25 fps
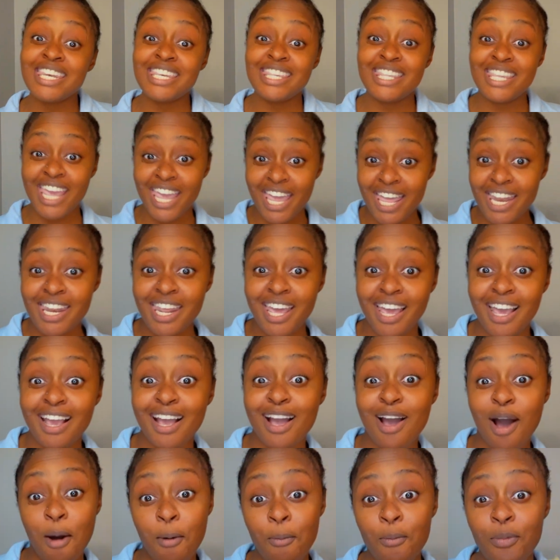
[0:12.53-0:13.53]
did
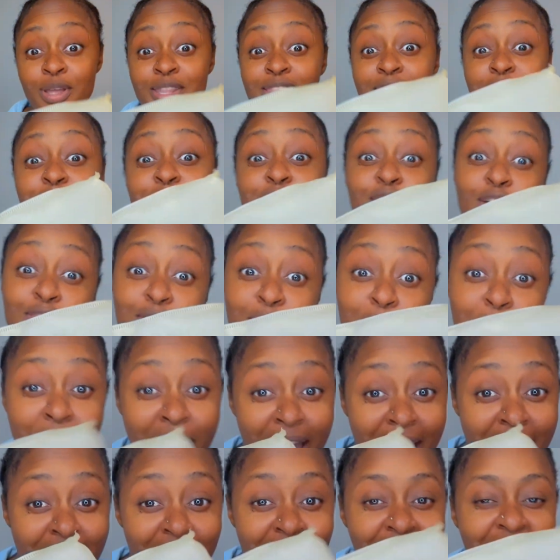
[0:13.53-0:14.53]
come with another
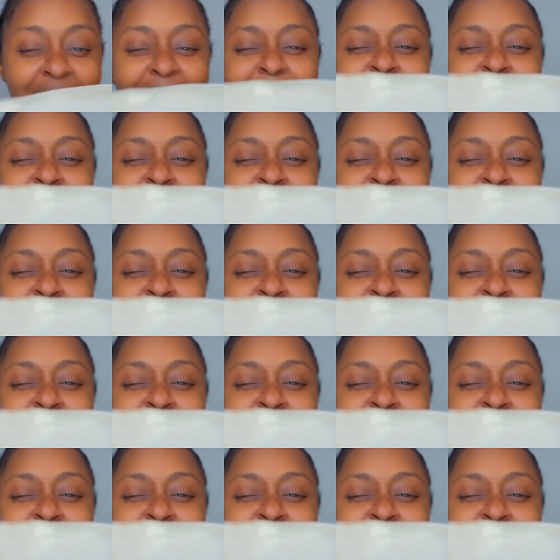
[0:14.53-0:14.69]
bag. I